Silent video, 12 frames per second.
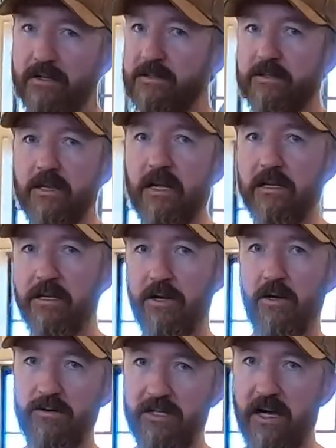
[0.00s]
It's slightly
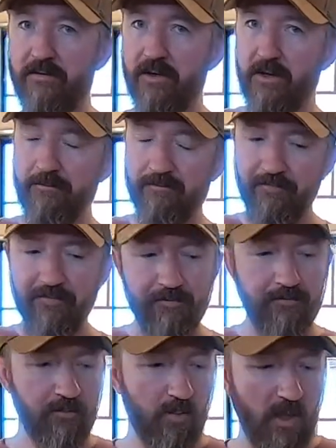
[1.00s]
nose heavy,
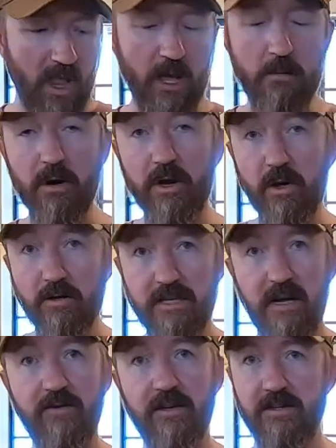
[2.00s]
but
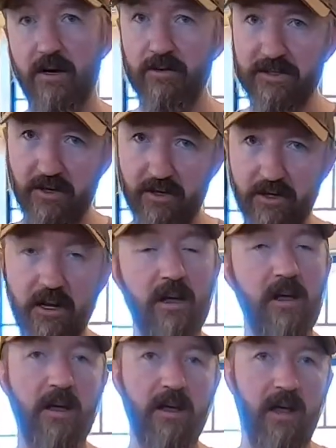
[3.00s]
nose heavy is always good.
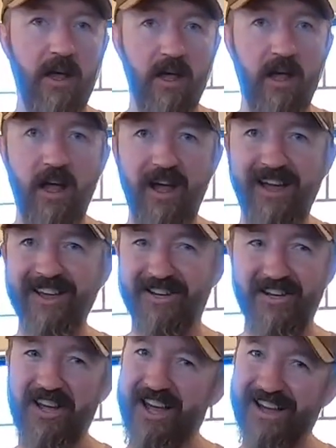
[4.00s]
What did you say about nose
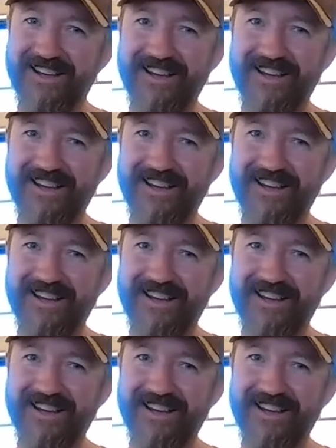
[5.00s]
heavy?